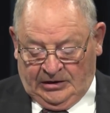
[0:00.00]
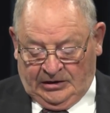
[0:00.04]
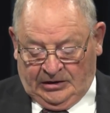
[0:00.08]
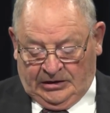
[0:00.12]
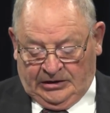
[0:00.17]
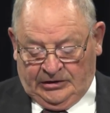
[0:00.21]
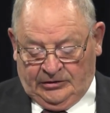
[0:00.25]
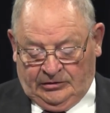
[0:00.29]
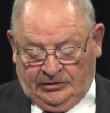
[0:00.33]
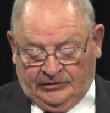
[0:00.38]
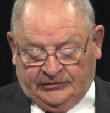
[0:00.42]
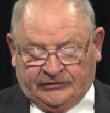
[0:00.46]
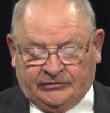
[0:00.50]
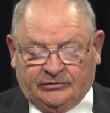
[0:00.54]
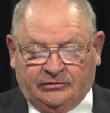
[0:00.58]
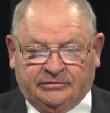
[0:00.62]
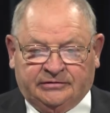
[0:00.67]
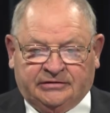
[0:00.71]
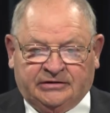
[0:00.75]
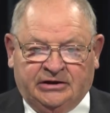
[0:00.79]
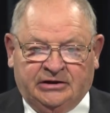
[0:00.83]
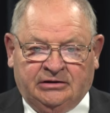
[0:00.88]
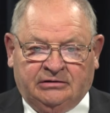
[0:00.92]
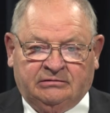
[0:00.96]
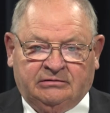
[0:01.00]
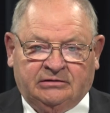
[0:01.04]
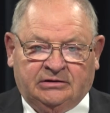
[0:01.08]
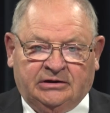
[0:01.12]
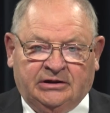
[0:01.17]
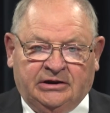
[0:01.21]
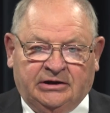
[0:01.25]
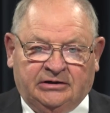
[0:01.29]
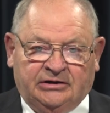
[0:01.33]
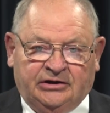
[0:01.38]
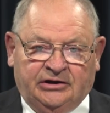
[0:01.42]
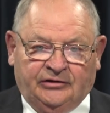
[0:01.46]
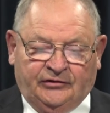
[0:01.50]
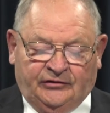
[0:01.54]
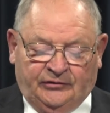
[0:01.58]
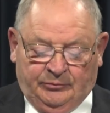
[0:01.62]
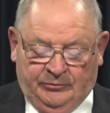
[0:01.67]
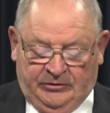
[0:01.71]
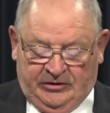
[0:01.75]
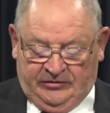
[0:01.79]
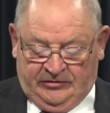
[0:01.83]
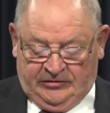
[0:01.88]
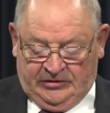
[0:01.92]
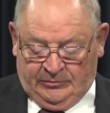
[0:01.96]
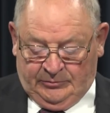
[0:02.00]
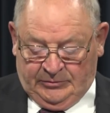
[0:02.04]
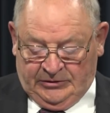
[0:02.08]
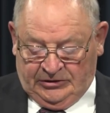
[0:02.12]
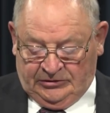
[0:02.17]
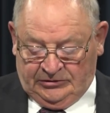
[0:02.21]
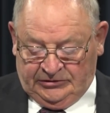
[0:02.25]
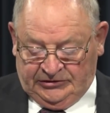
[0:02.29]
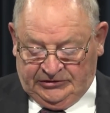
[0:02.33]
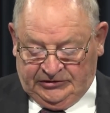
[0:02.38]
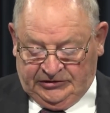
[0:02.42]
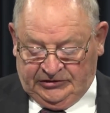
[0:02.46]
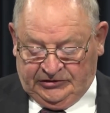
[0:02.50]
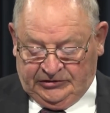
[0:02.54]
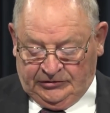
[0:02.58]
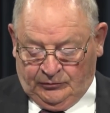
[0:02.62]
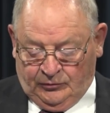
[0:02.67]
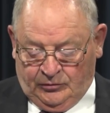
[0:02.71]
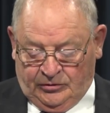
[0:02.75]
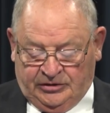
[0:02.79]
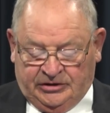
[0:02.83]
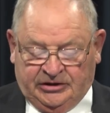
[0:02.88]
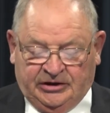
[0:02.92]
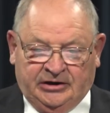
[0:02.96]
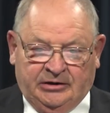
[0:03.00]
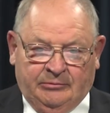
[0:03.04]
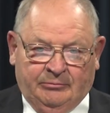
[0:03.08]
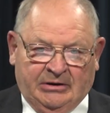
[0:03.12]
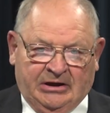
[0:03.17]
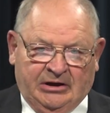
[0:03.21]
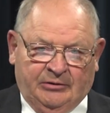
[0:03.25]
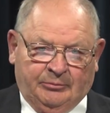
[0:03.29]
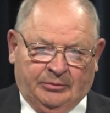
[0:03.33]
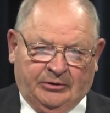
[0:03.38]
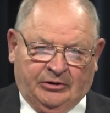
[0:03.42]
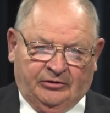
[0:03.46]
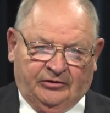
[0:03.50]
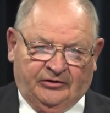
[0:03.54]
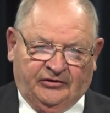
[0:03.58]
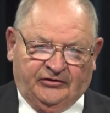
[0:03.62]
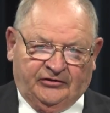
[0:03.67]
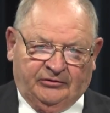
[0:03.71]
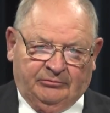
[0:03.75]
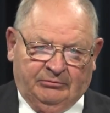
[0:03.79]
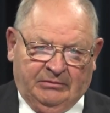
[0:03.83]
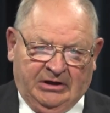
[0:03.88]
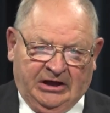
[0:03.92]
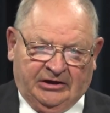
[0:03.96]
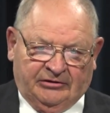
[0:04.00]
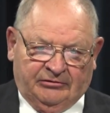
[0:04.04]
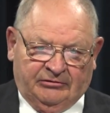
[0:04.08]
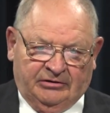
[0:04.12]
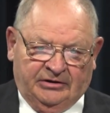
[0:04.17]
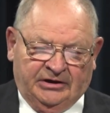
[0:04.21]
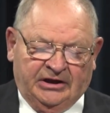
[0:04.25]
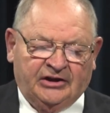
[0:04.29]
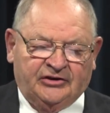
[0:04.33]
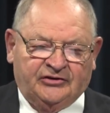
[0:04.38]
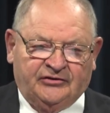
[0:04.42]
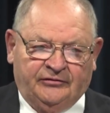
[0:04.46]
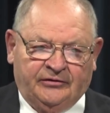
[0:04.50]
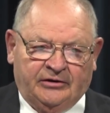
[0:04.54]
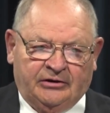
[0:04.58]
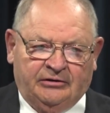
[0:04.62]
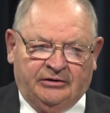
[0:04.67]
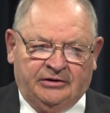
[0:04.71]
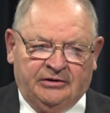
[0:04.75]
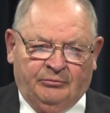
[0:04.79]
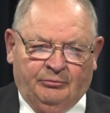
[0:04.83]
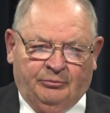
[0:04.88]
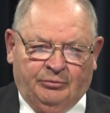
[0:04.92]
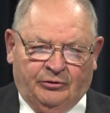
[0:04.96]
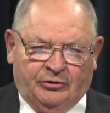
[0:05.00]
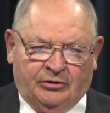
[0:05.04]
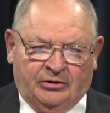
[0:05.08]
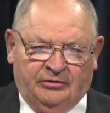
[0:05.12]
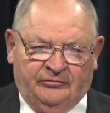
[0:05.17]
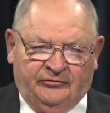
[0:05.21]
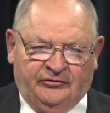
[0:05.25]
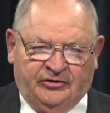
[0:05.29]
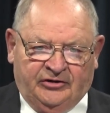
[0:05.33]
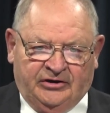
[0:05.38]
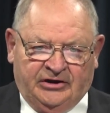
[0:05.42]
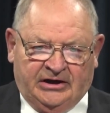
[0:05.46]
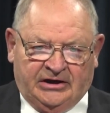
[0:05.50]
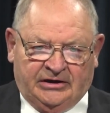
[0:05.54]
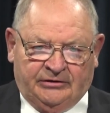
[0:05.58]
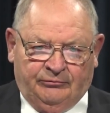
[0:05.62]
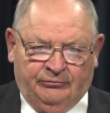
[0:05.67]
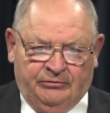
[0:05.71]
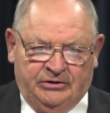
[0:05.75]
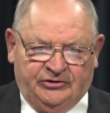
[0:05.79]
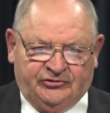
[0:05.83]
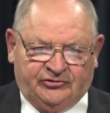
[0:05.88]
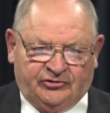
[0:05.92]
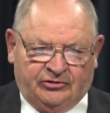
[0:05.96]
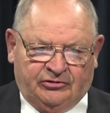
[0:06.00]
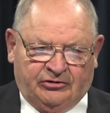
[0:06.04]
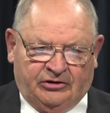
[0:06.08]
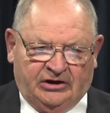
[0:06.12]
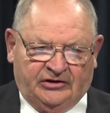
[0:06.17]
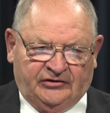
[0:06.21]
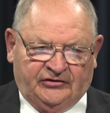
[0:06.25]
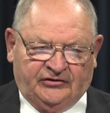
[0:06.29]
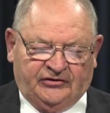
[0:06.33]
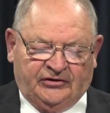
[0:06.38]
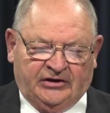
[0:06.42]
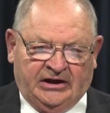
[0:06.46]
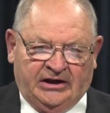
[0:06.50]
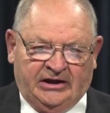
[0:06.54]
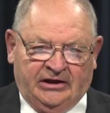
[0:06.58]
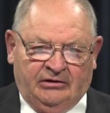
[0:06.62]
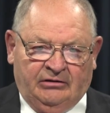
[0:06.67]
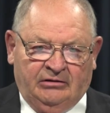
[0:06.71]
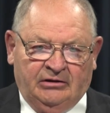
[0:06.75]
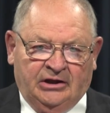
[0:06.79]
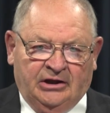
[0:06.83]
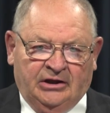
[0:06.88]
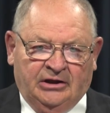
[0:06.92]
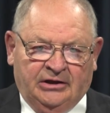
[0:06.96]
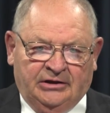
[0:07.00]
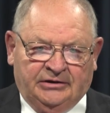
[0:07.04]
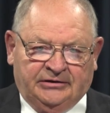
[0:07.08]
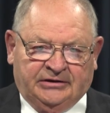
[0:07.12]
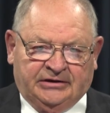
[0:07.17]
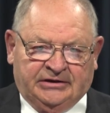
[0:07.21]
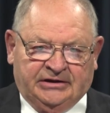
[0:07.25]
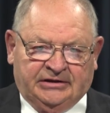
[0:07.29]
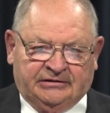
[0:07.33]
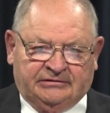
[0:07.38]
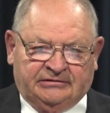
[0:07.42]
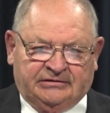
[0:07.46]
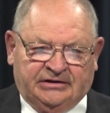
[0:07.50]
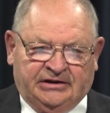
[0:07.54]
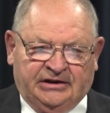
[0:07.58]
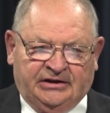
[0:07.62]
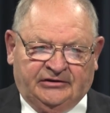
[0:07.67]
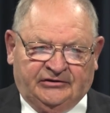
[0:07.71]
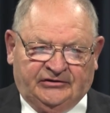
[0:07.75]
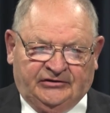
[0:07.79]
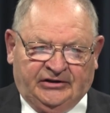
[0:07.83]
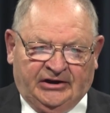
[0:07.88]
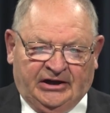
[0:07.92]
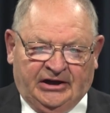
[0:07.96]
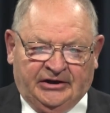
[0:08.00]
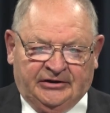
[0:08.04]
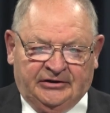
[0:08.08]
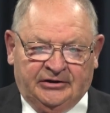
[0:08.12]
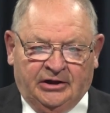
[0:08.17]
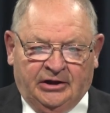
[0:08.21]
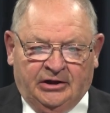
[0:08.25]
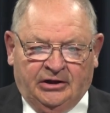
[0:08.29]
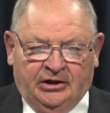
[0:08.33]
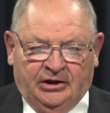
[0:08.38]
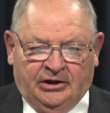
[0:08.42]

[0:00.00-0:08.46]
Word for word: I also think that it gives me the ability to work in a bipartisan manner, and that's very important. You got to reach across the aisle to get things done.